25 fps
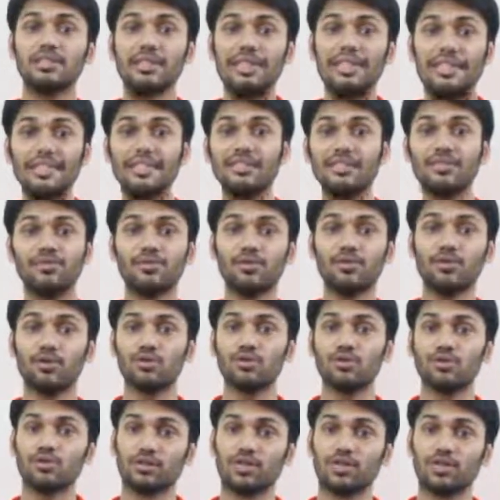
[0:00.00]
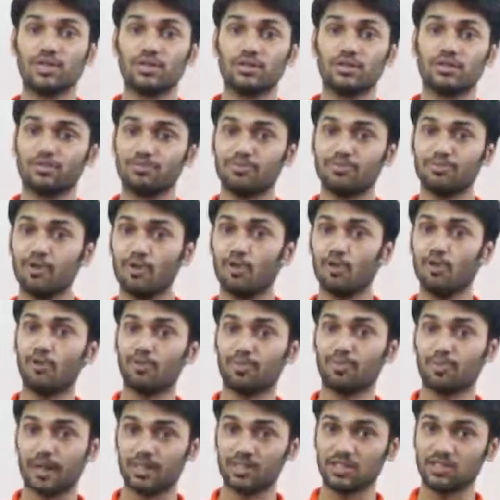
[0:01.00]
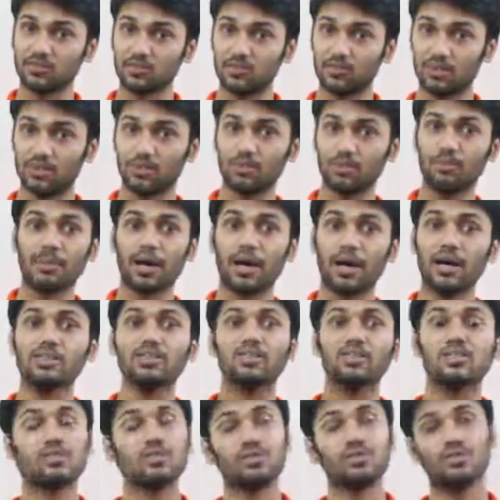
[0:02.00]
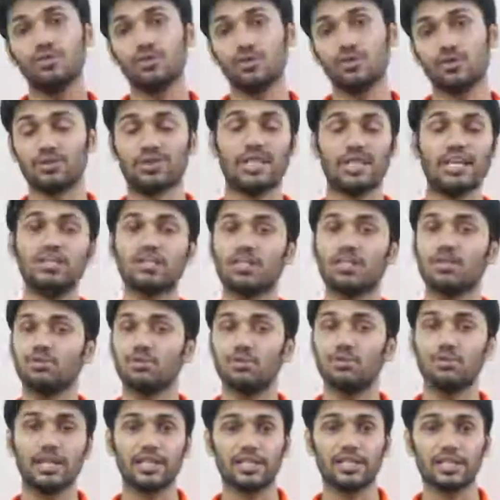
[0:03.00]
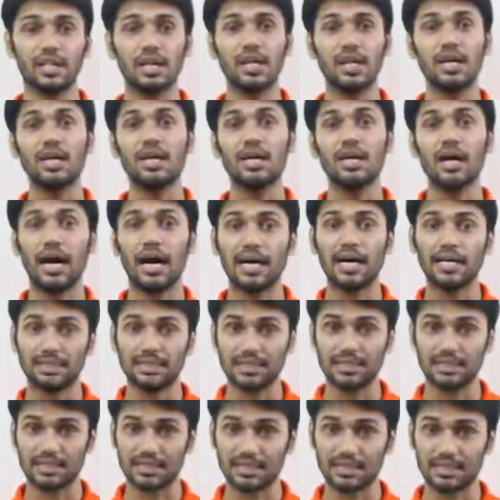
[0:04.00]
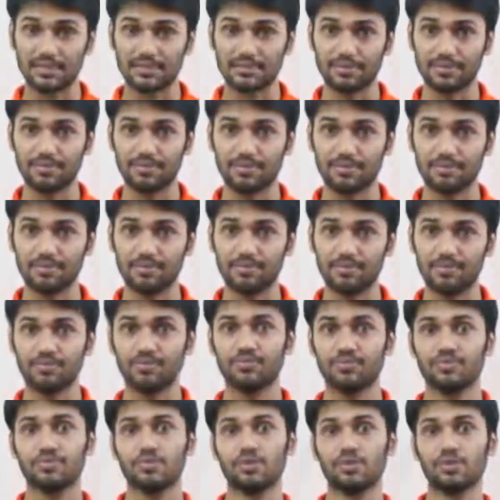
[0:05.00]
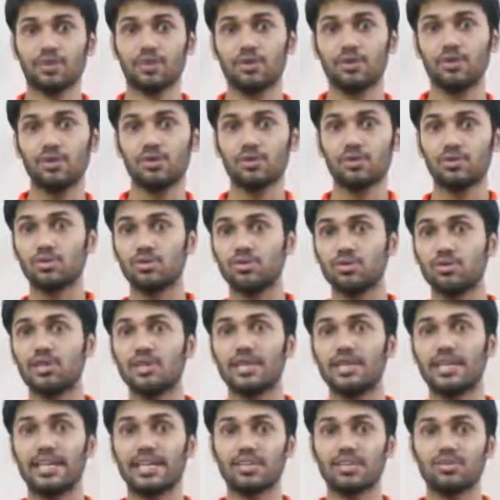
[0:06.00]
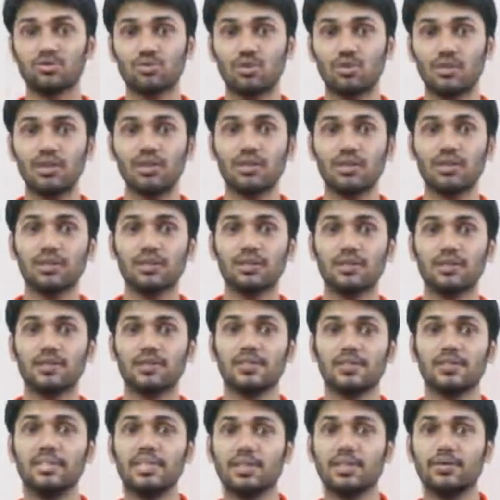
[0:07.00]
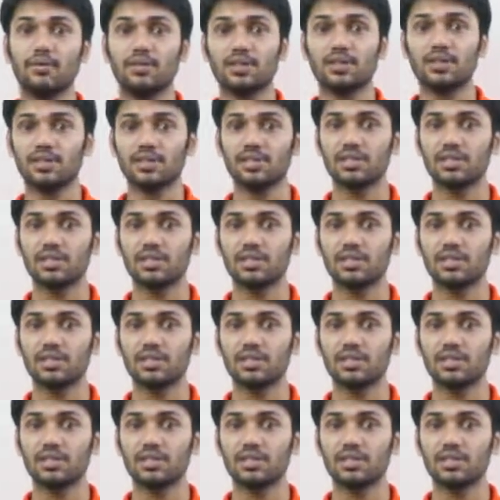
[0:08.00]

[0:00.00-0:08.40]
3, 4 together. 4 plus 4 plus 4. That's how you get the answer. Go through the next one. Yeah, what